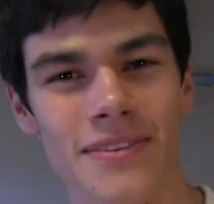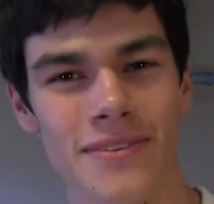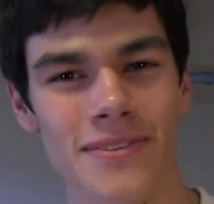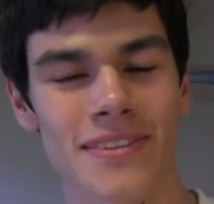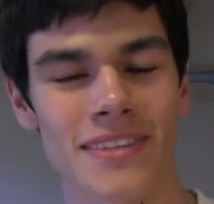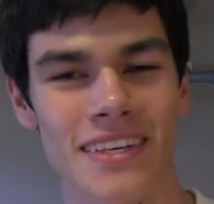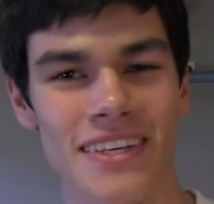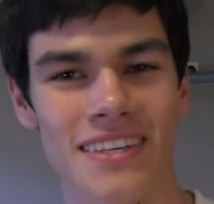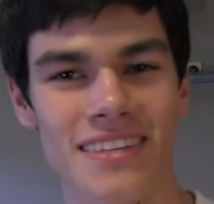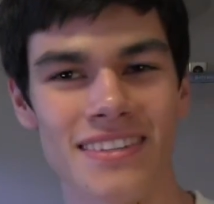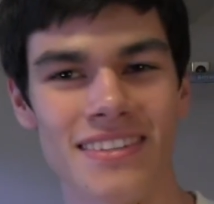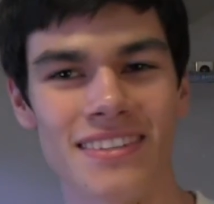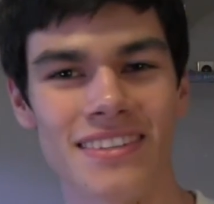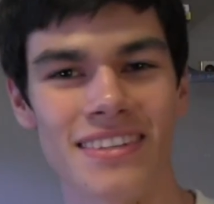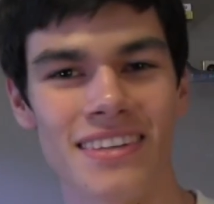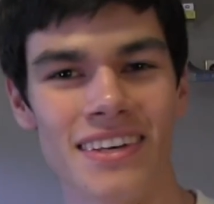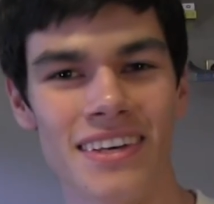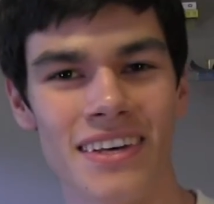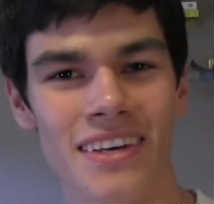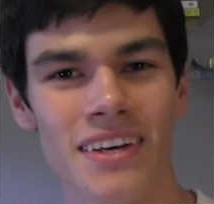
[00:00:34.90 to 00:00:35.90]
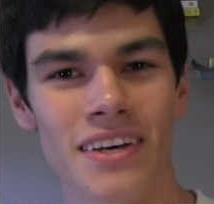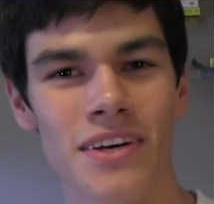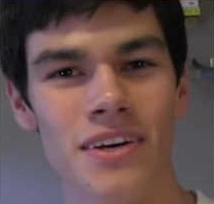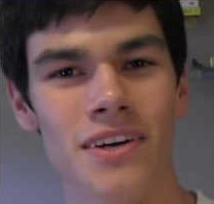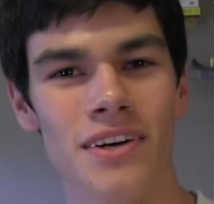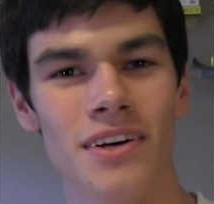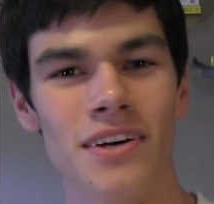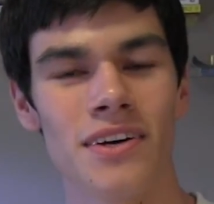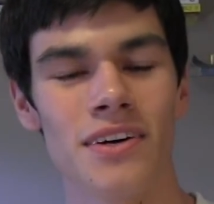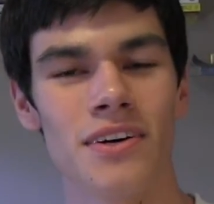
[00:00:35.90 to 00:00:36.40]
those things.
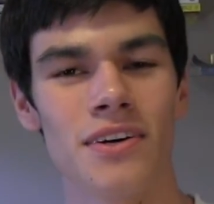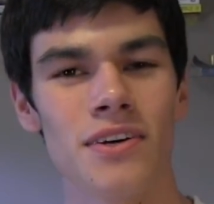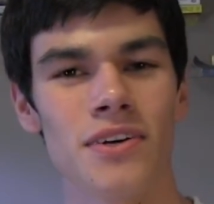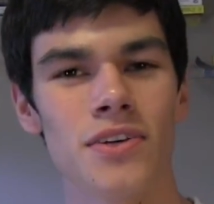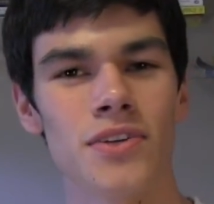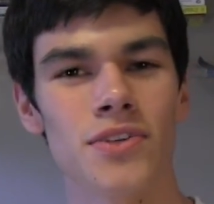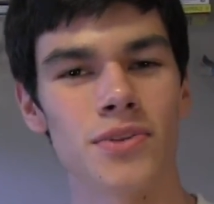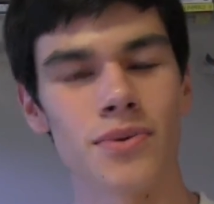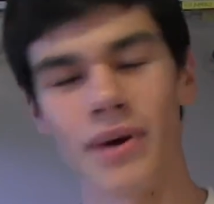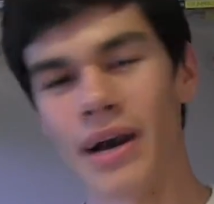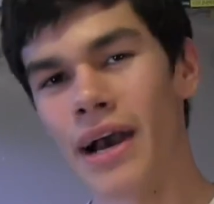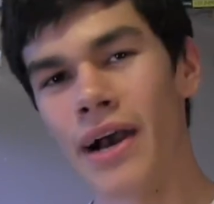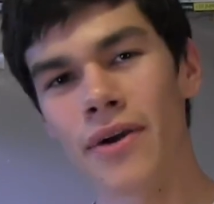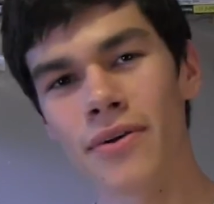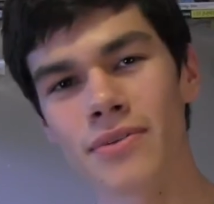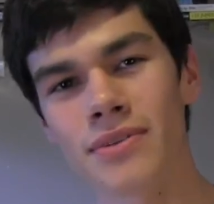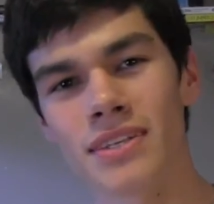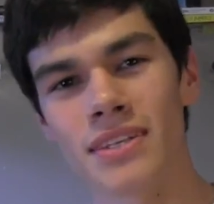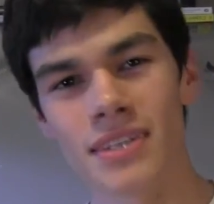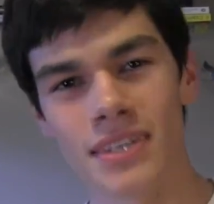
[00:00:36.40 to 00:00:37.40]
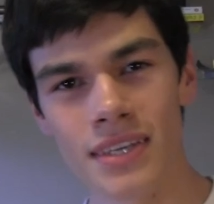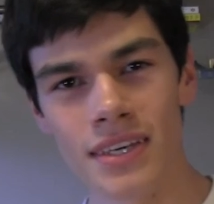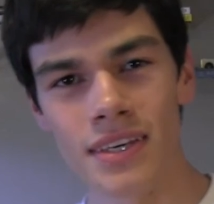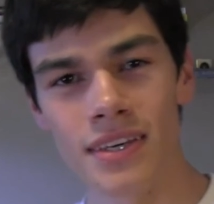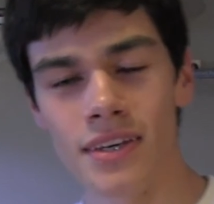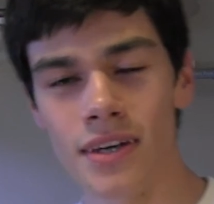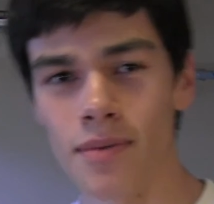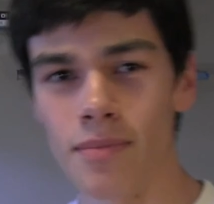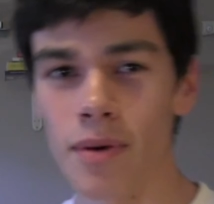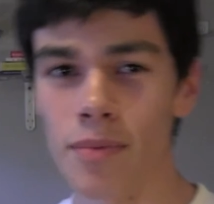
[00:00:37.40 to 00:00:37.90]
So how did he
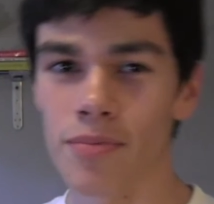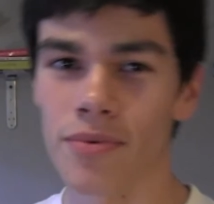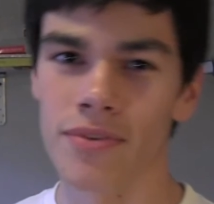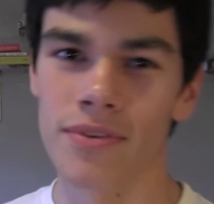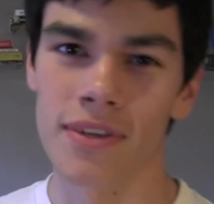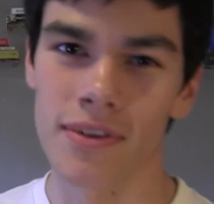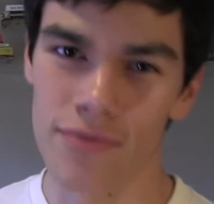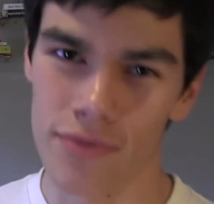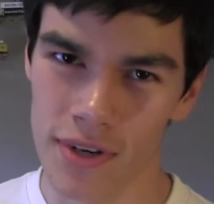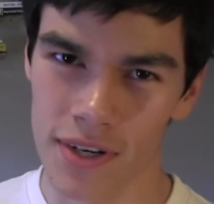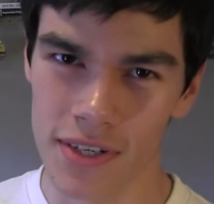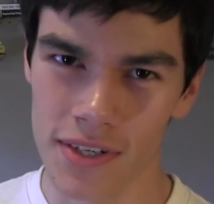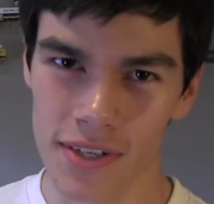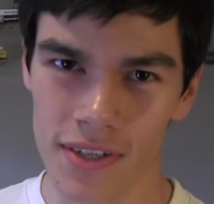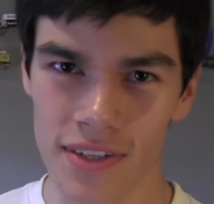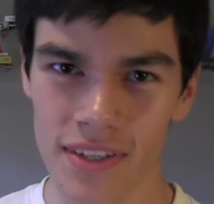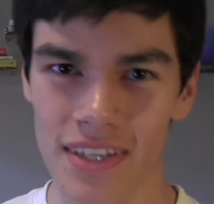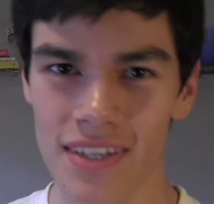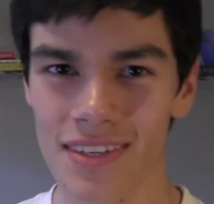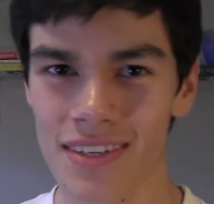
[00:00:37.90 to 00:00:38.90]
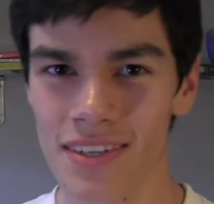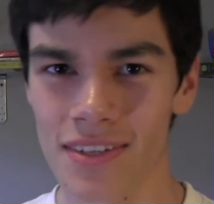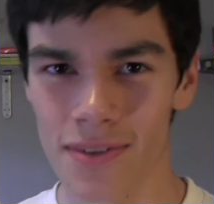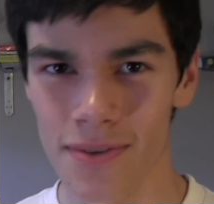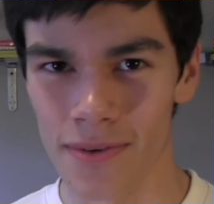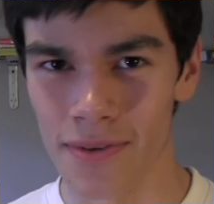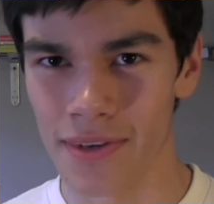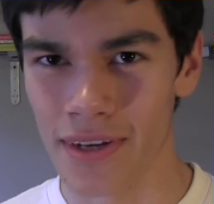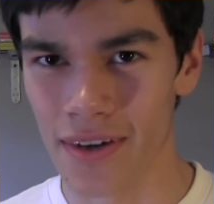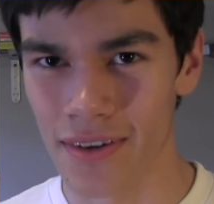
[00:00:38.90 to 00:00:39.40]
come up with differential and
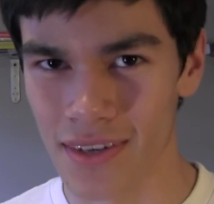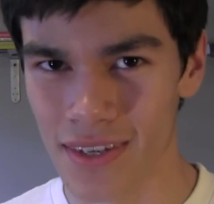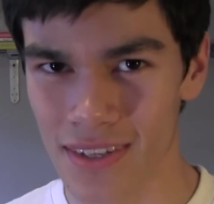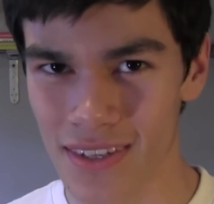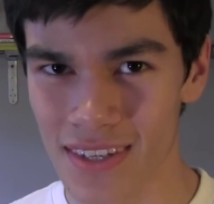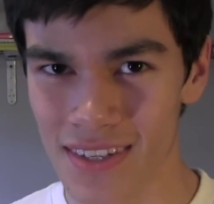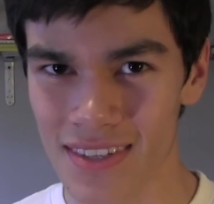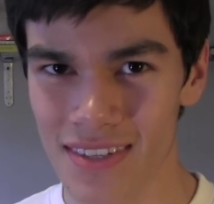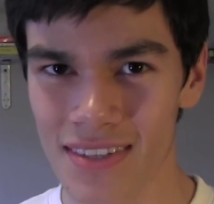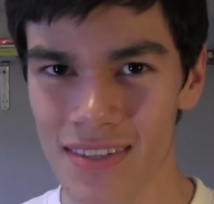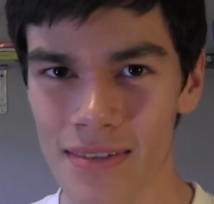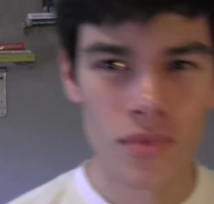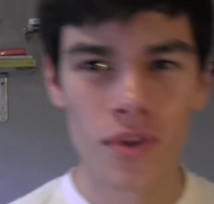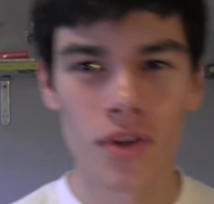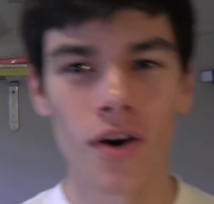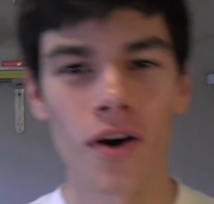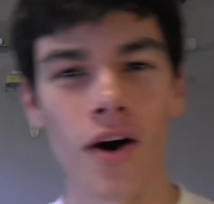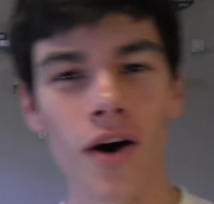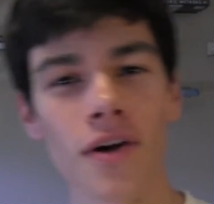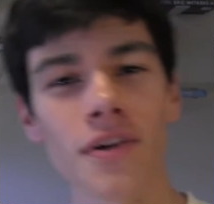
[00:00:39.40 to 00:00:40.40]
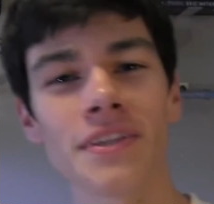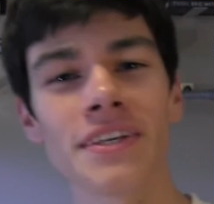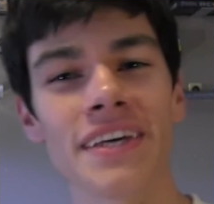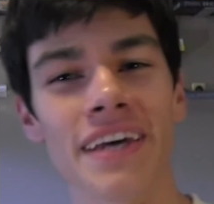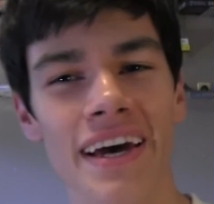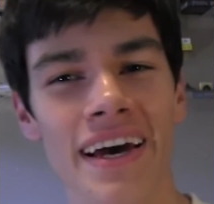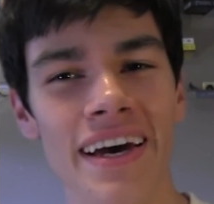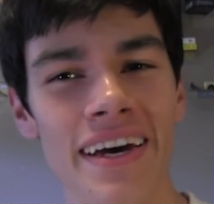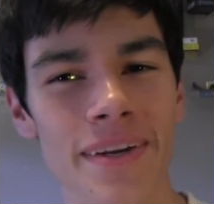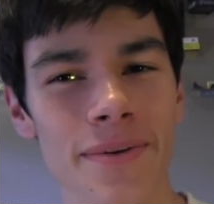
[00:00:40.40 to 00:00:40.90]
integral calculus? All he
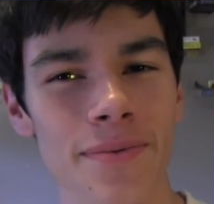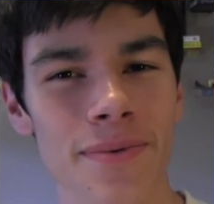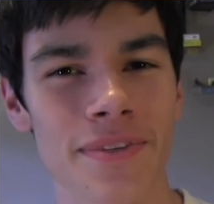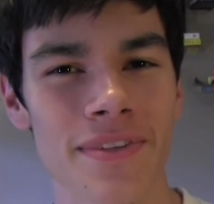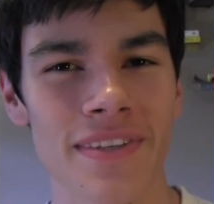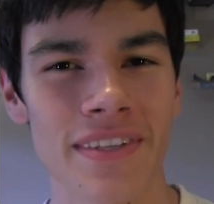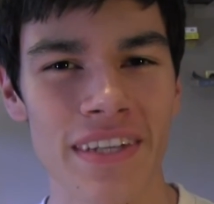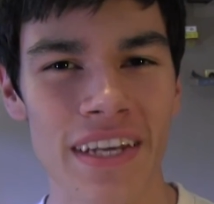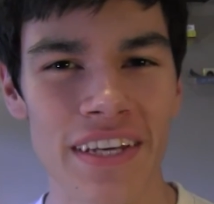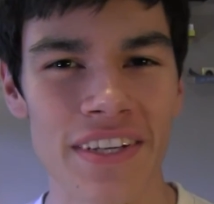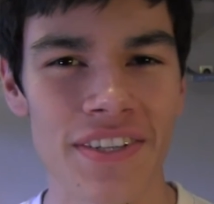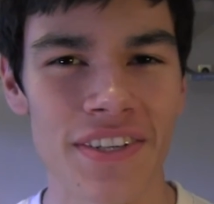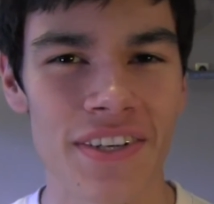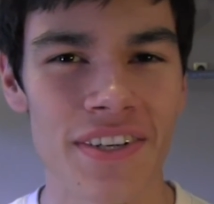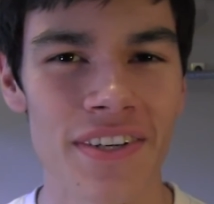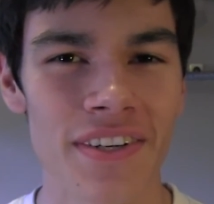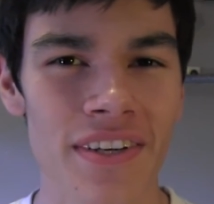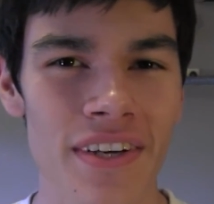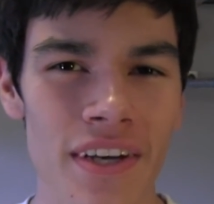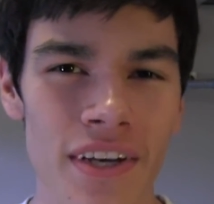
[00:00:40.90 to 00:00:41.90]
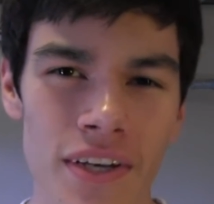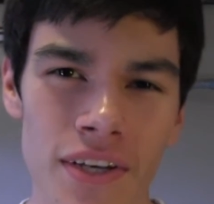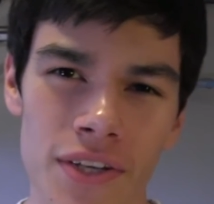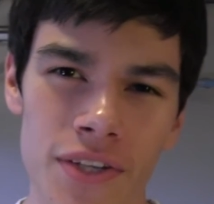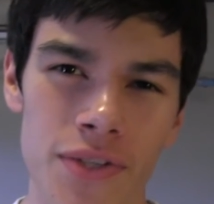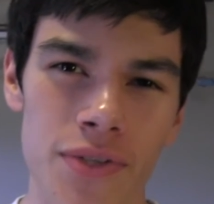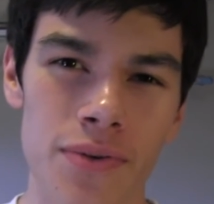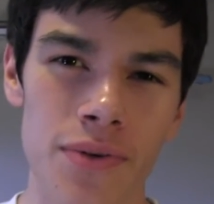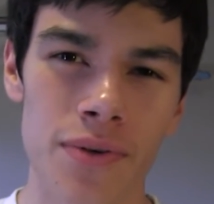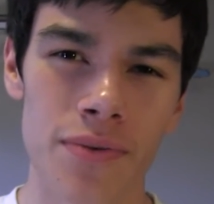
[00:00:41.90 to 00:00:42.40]
had was nature.
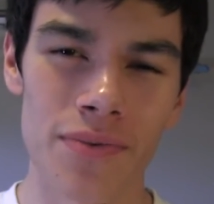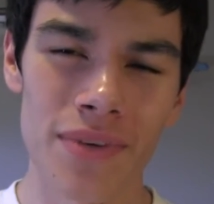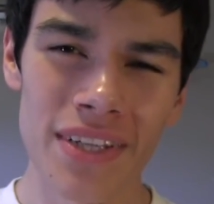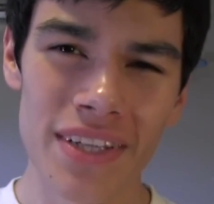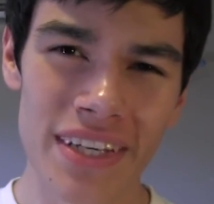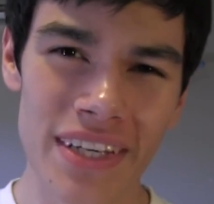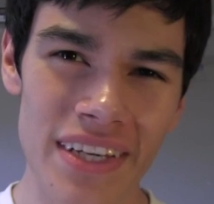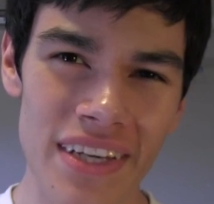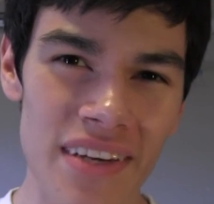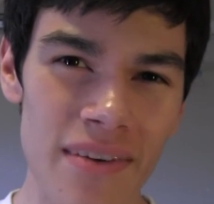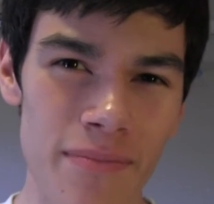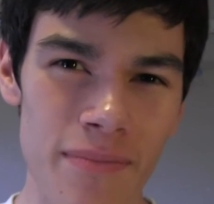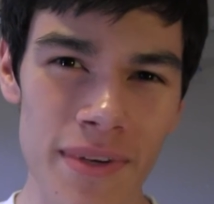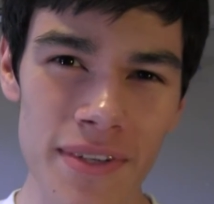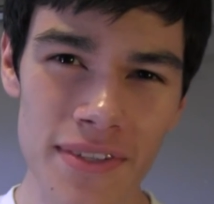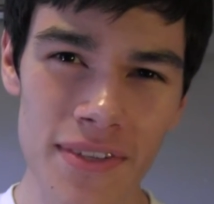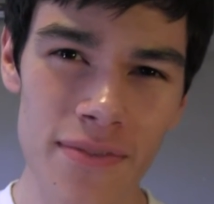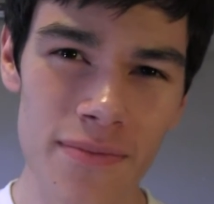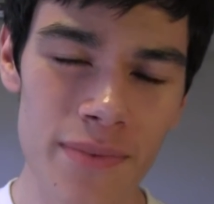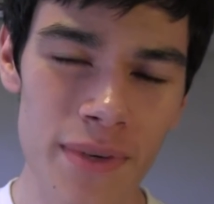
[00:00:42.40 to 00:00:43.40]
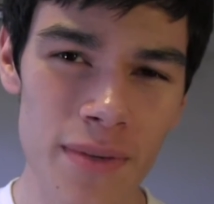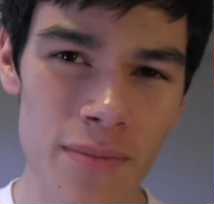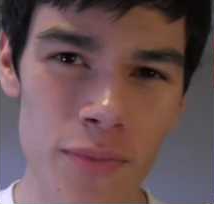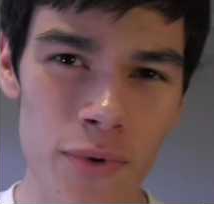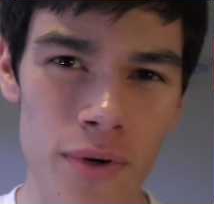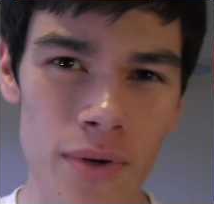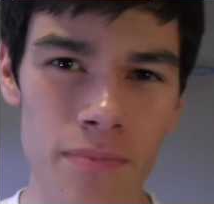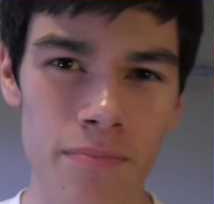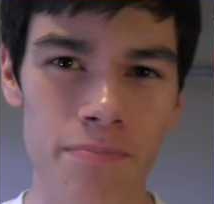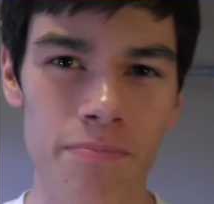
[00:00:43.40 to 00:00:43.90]
So it must have been more